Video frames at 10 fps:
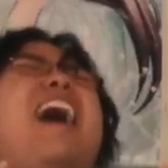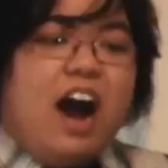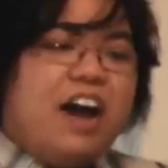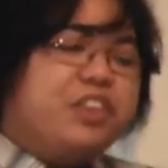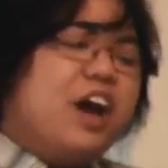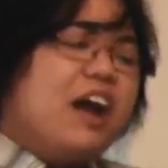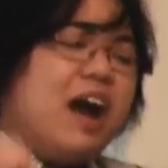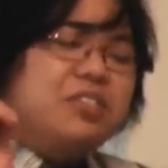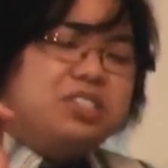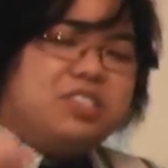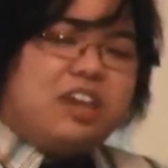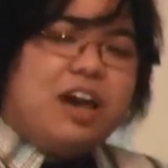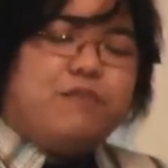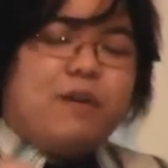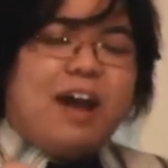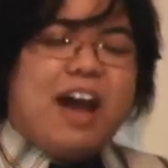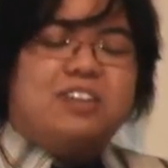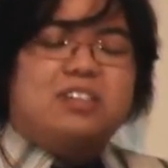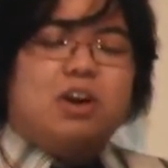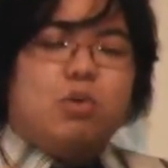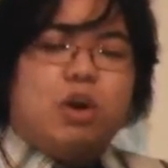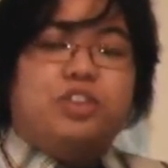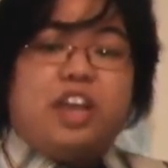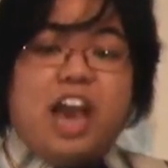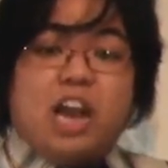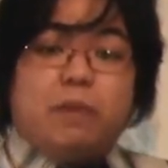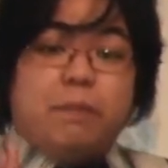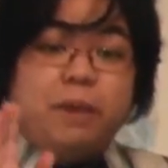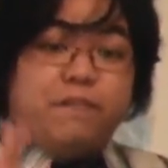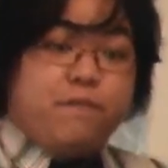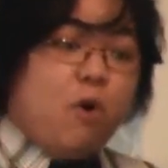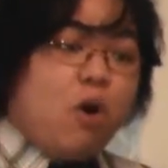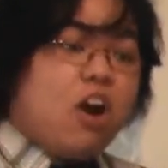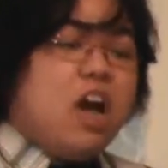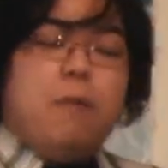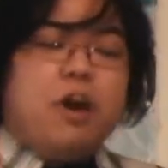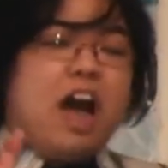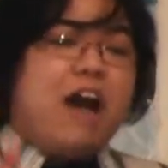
I thought I was excited for Accel World, the anime, before, but